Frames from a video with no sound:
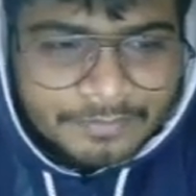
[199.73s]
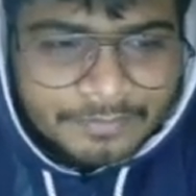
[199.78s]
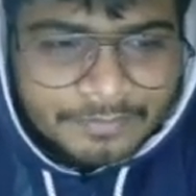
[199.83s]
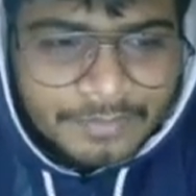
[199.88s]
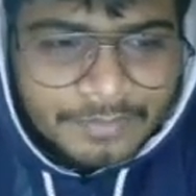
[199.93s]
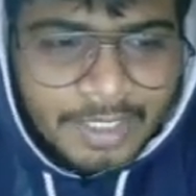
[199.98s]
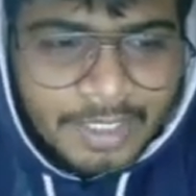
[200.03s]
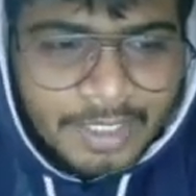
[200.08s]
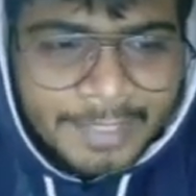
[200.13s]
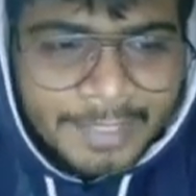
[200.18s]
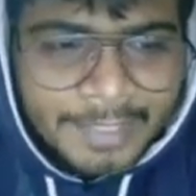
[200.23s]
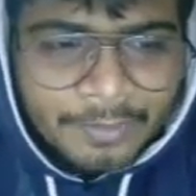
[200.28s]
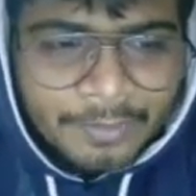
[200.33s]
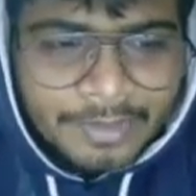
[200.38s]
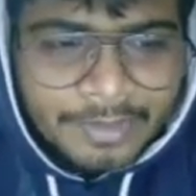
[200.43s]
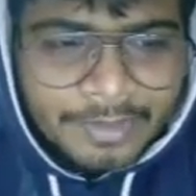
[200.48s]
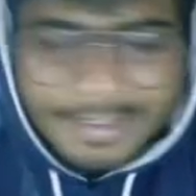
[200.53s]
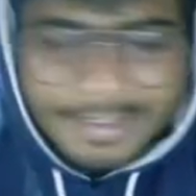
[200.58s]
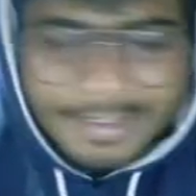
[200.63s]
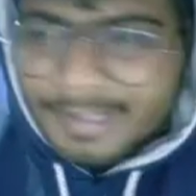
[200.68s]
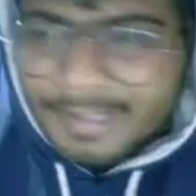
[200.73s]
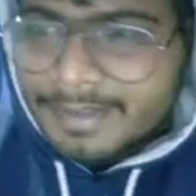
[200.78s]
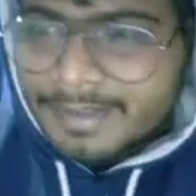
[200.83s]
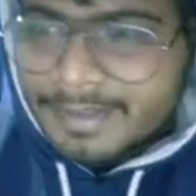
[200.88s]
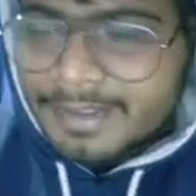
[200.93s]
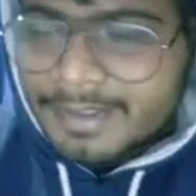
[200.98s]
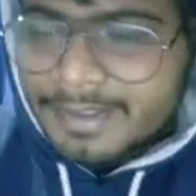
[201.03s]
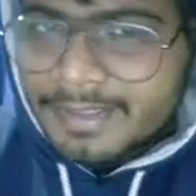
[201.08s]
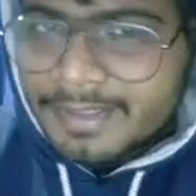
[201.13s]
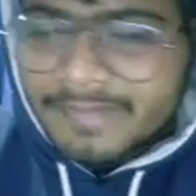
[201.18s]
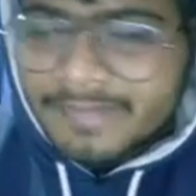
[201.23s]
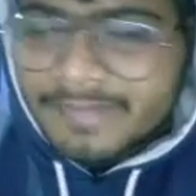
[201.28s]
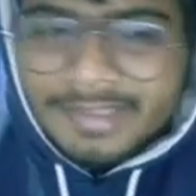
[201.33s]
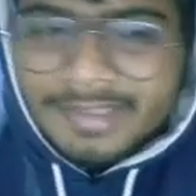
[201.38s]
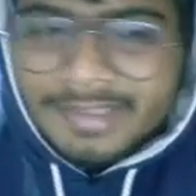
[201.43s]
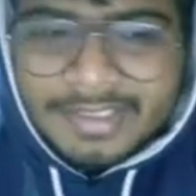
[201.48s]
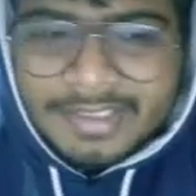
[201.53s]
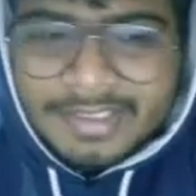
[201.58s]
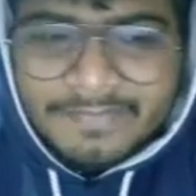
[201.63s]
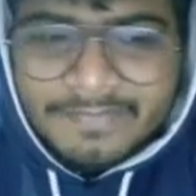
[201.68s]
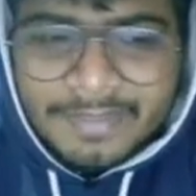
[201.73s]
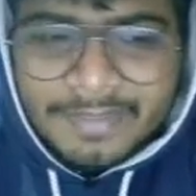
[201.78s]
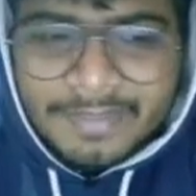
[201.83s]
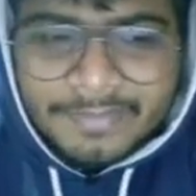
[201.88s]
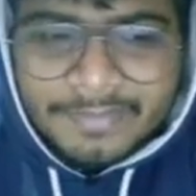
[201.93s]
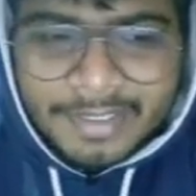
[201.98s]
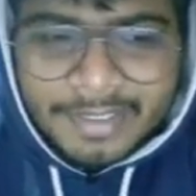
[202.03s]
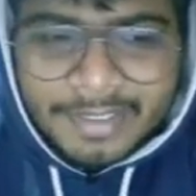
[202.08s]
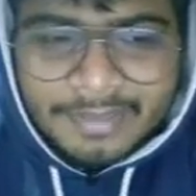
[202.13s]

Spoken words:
I called a, giving the same value 10.